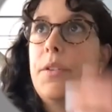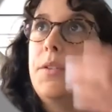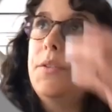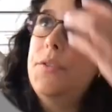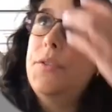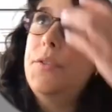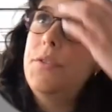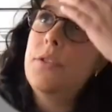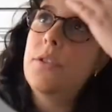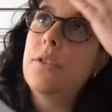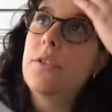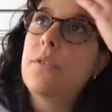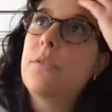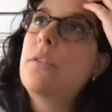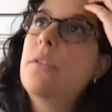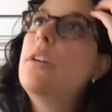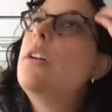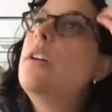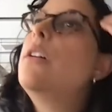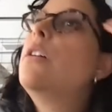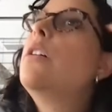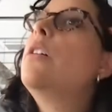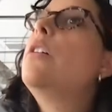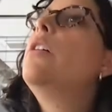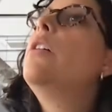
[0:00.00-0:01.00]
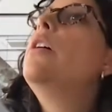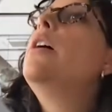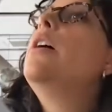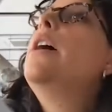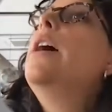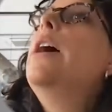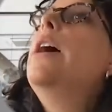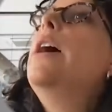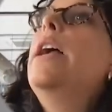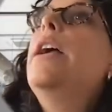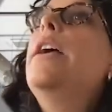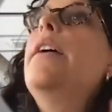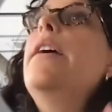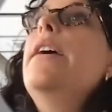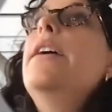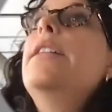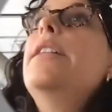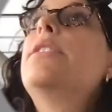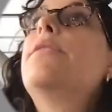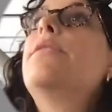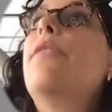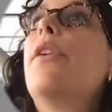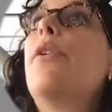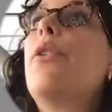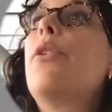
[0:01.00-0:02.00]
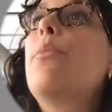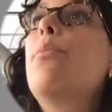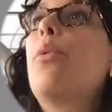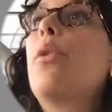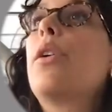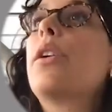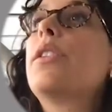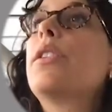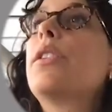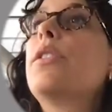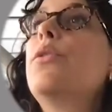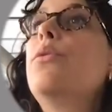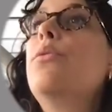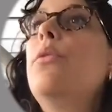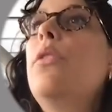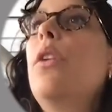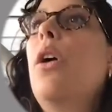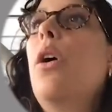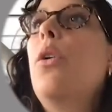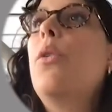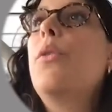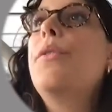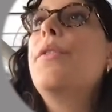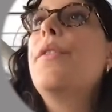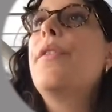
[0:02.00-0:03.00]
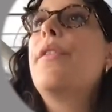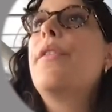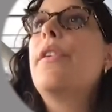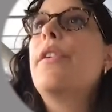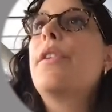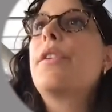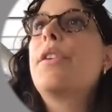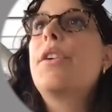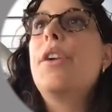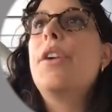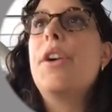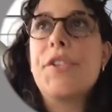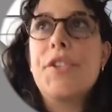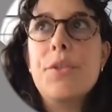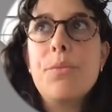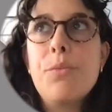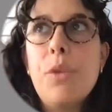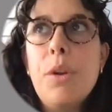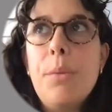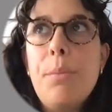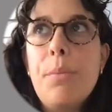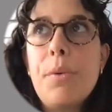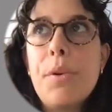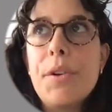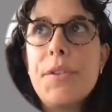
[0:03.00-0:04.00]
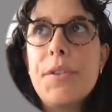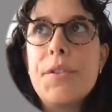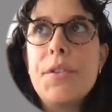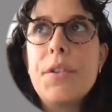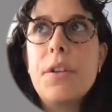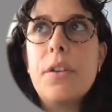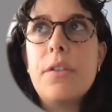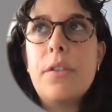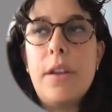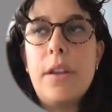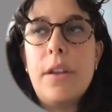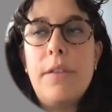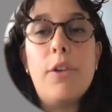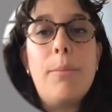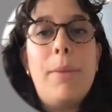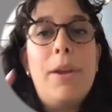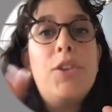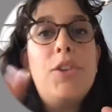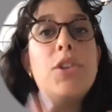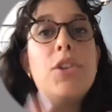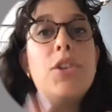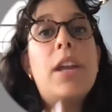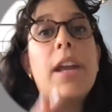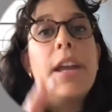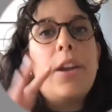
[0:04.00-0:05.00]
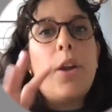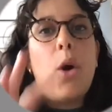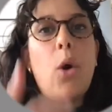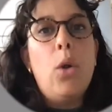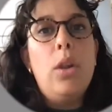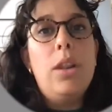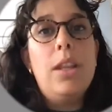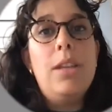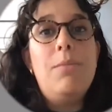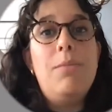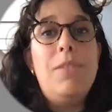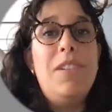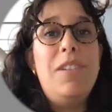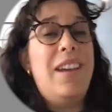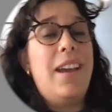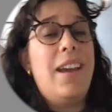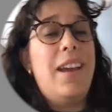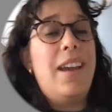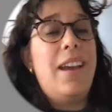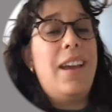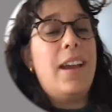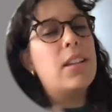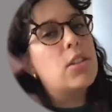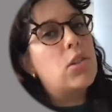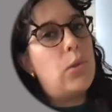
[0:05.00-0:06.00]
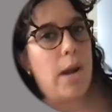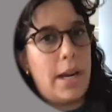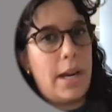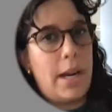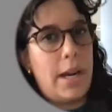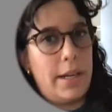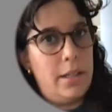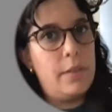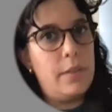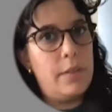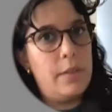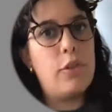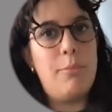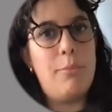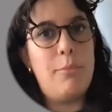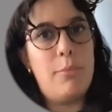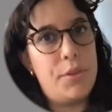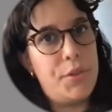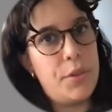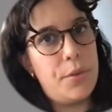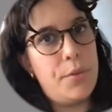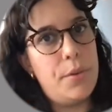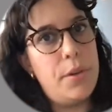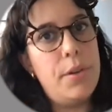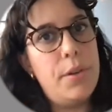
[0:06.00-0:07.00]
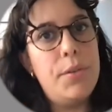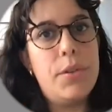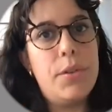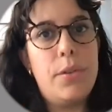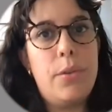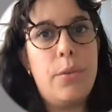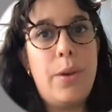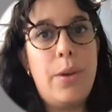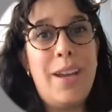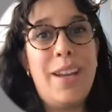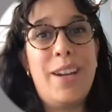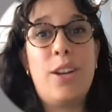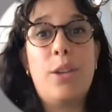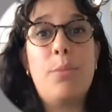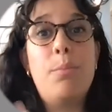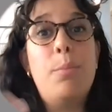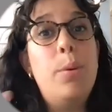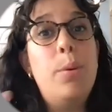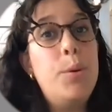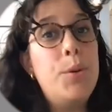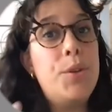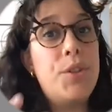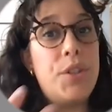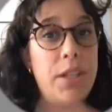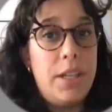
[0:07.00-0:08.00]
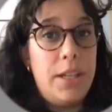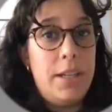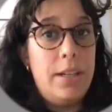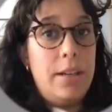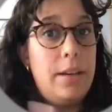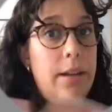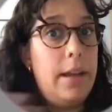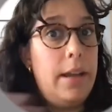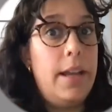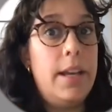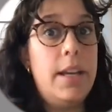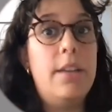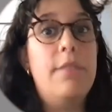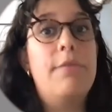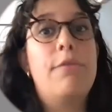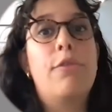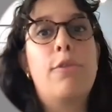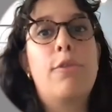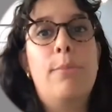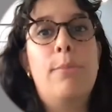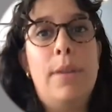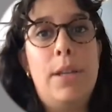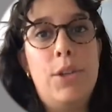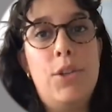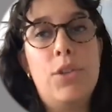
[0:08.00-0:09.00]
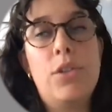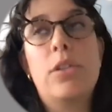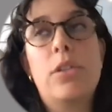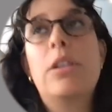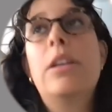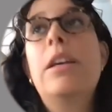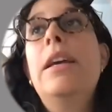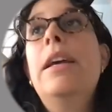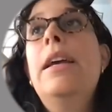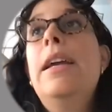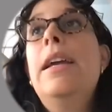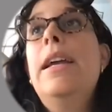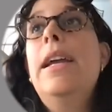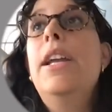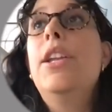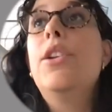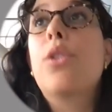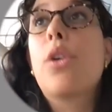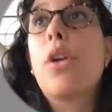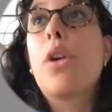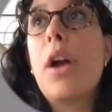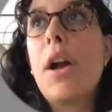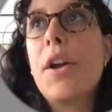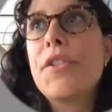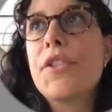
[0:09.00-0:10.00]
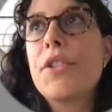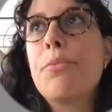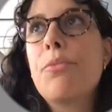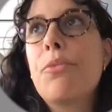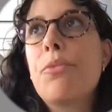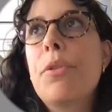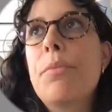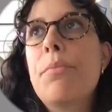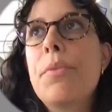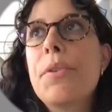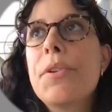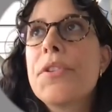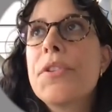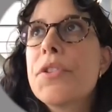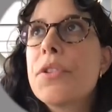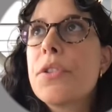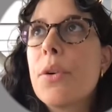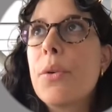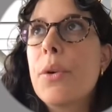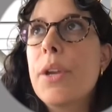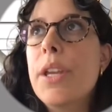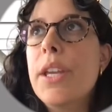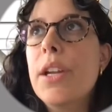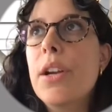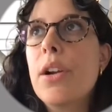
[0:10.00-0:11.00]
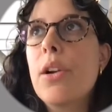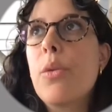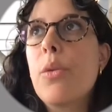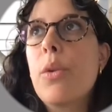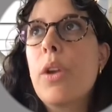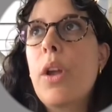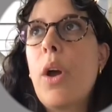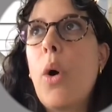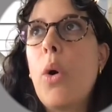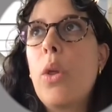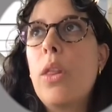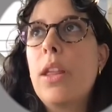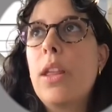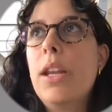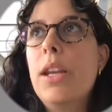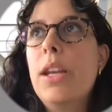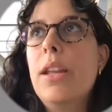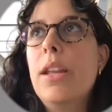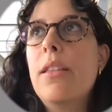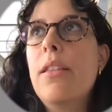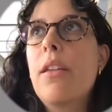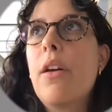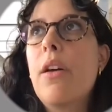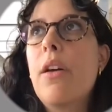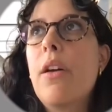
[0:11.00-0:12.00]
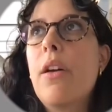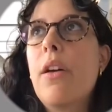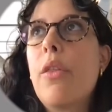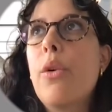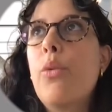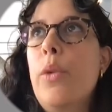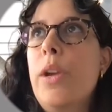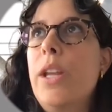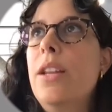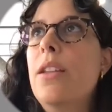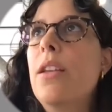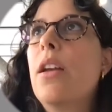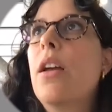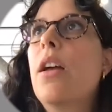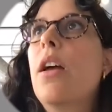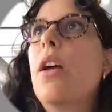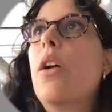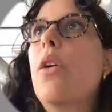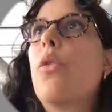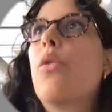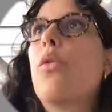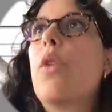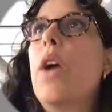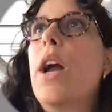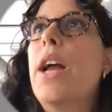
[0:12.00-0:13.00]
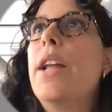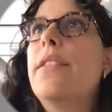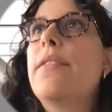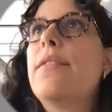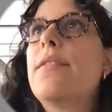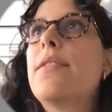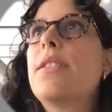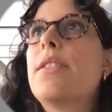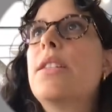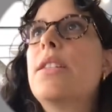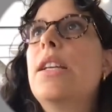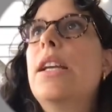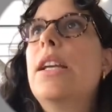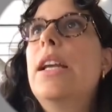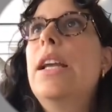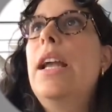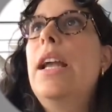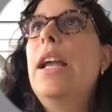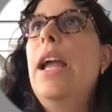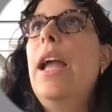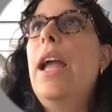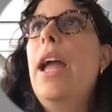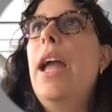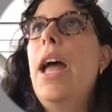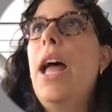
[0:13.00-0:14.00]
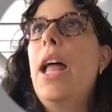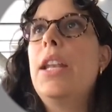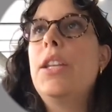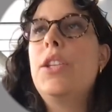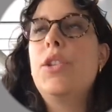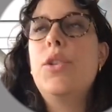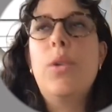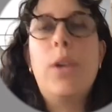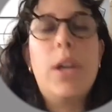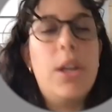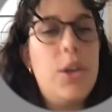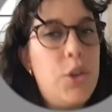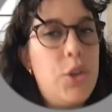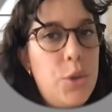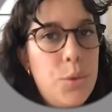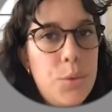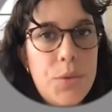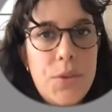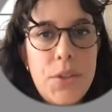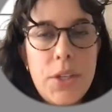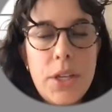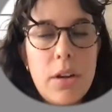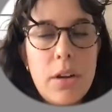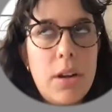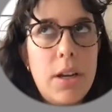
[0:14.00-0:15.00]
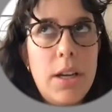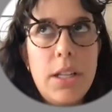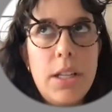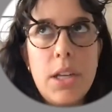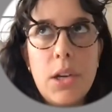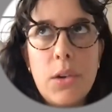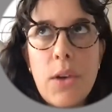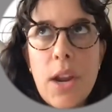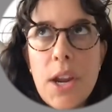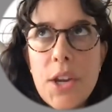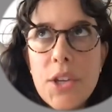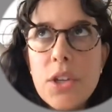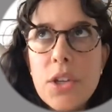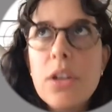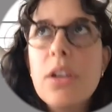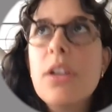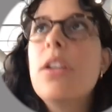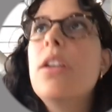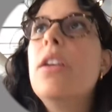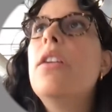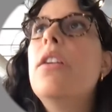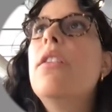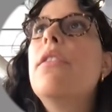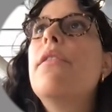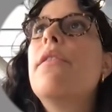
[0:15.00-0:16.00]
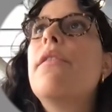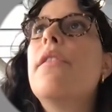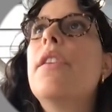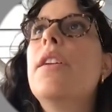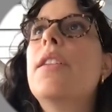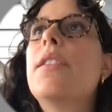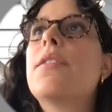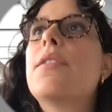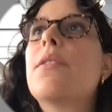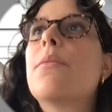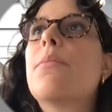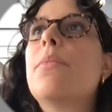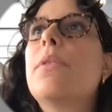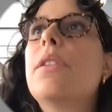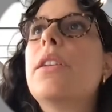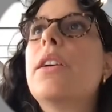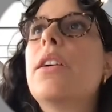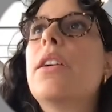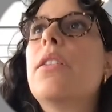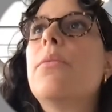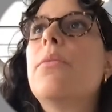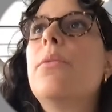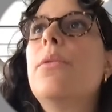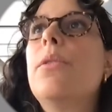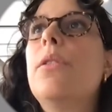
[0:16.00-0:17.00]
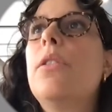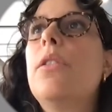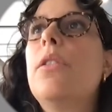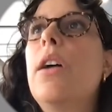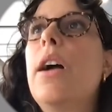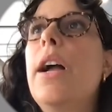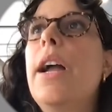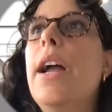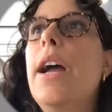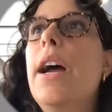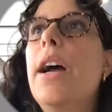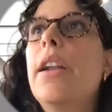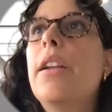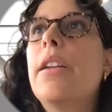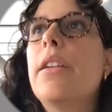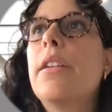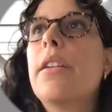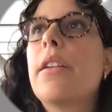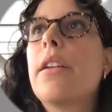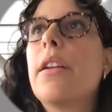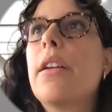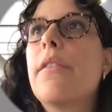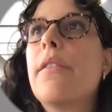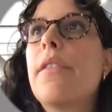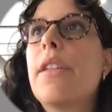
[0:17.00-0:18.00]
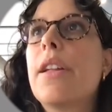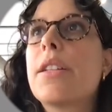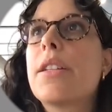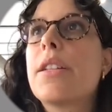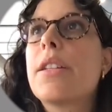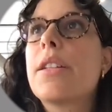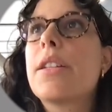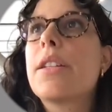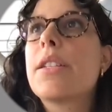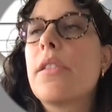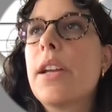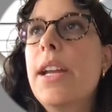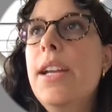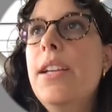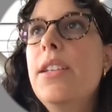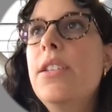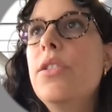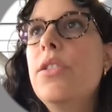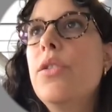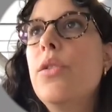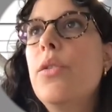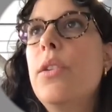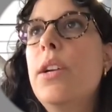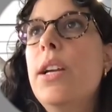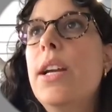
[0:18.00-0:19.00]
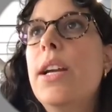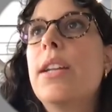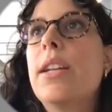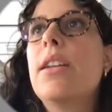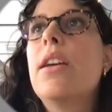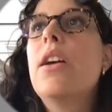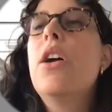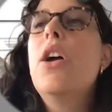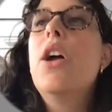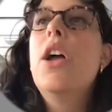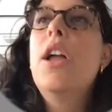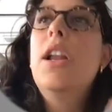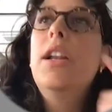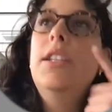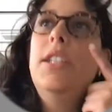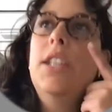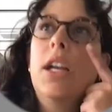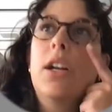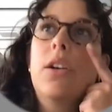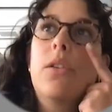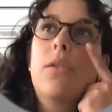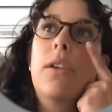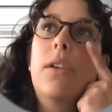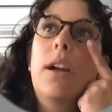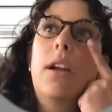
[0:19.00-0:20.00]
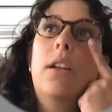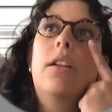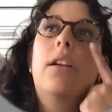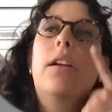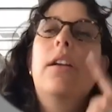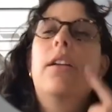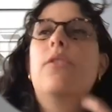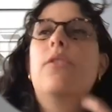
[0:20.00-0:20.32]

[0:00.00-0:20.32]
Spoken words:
So it's very important to know the custom reports, the information can only be extracted from Personio, so you cannot push in any information in your custom reports. So here we only need the read writes. And you can choose here an integration if it's applicable, and that's not the case. You can generate